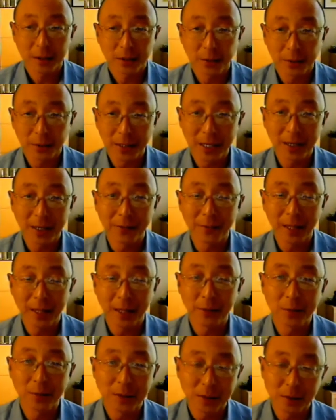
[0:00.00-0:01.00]
So native
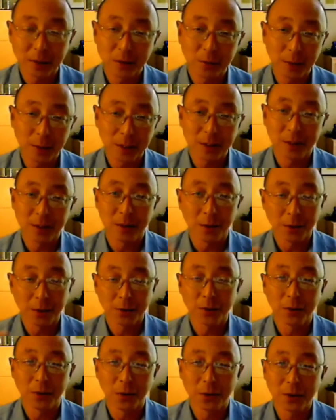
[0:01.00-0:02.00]
language instruction,
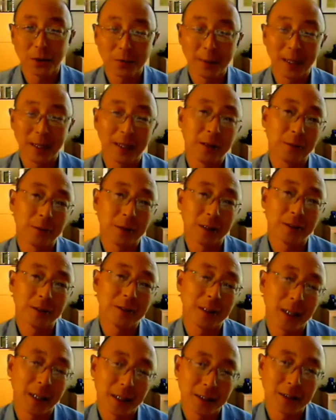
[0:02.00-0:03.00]
also known as bilingual
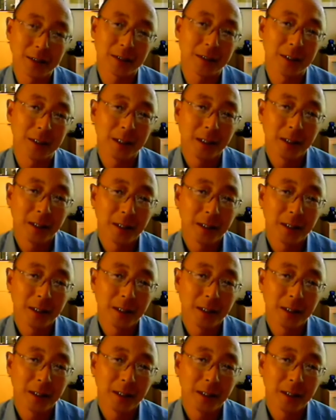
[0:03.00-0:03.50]
education,